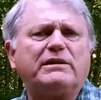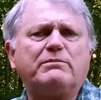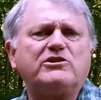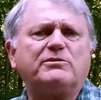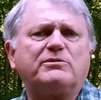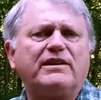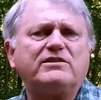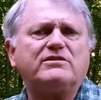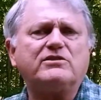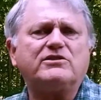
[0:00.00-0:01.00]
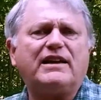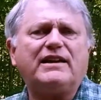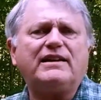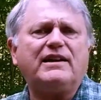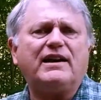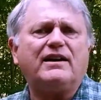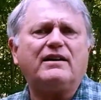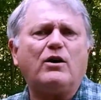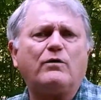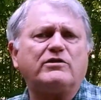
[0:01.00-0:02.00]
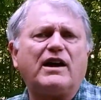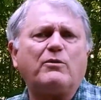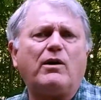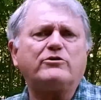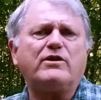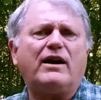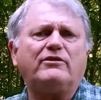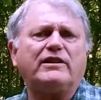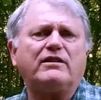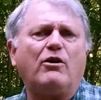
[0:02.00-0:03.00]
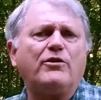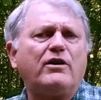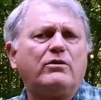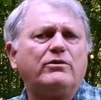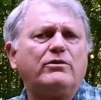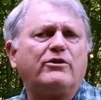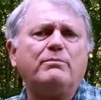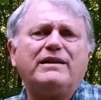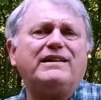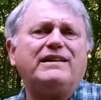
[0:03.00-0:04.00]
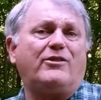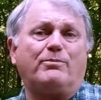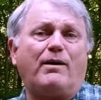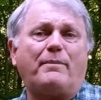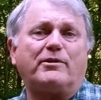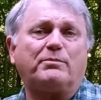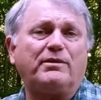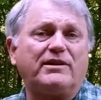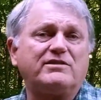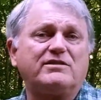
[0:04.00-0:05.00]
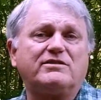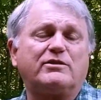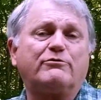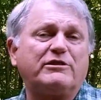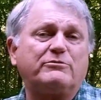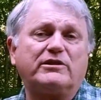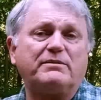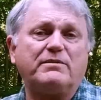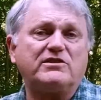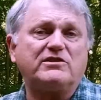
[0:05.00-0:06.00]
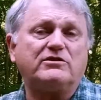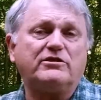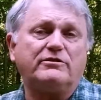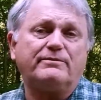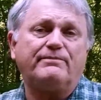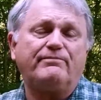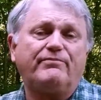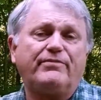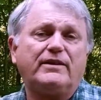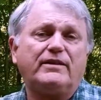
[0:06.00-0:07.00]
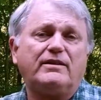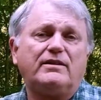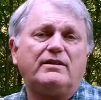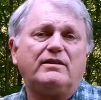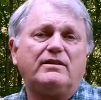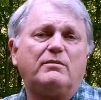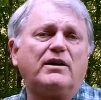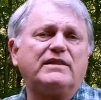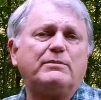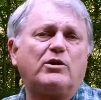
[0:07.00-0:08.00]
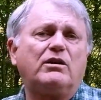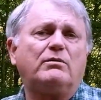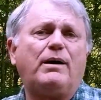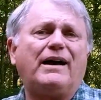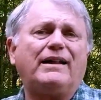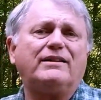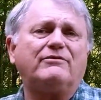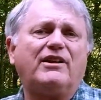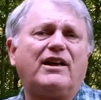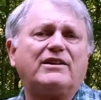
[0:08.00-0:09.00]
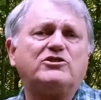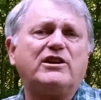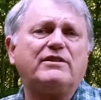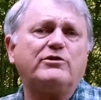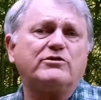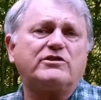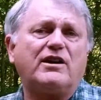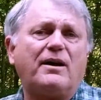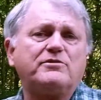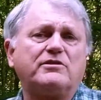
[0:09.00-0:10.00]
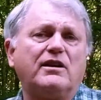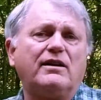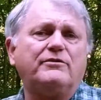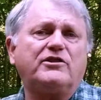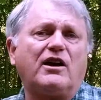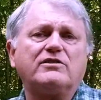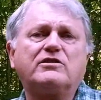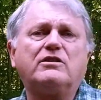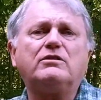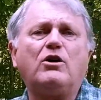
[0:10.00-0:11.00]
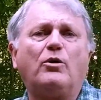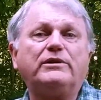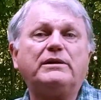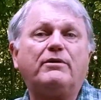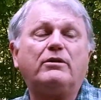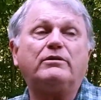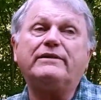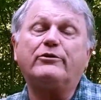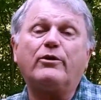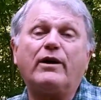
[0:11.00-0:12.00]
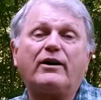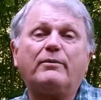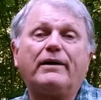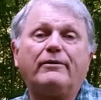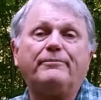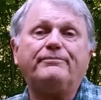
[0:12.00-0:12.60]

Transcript: mentioned place to stay overnight while traveling, although there are many other popular places that are frequently mentioned too. Among them are Pilot and Flying J fuel stops, Love's, Costco, Home Depot, and even Cracker Barrel.